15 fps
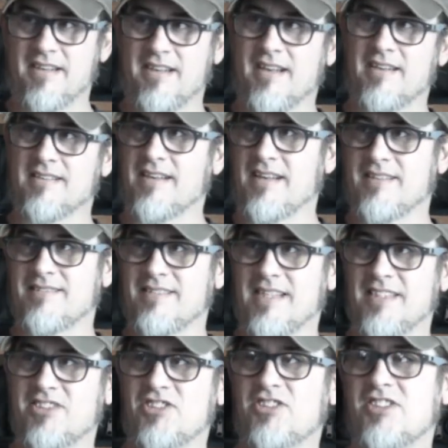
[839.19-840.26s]
And
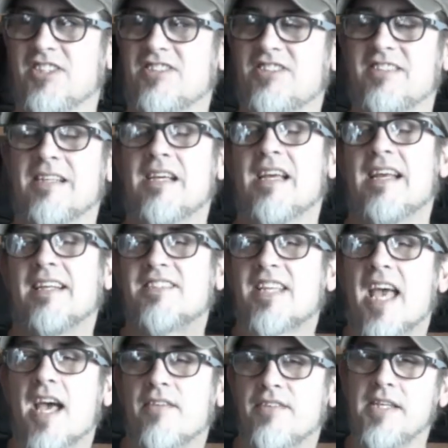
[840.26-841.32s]
it's
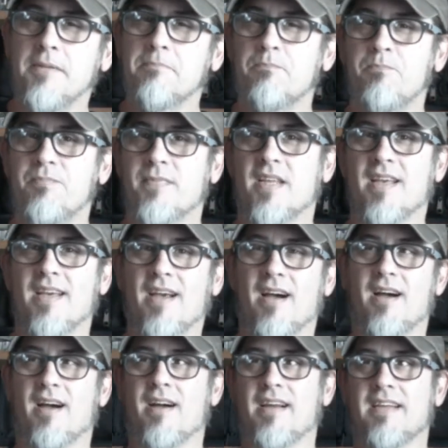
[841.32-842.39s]
heavy,
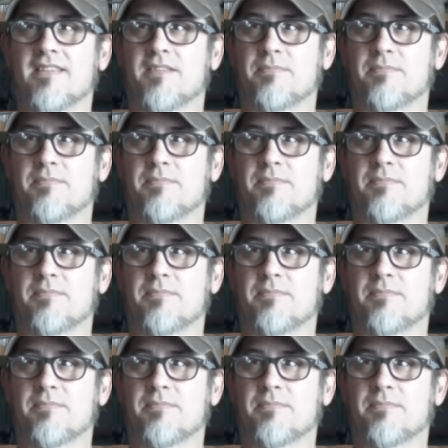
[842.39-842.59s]
it's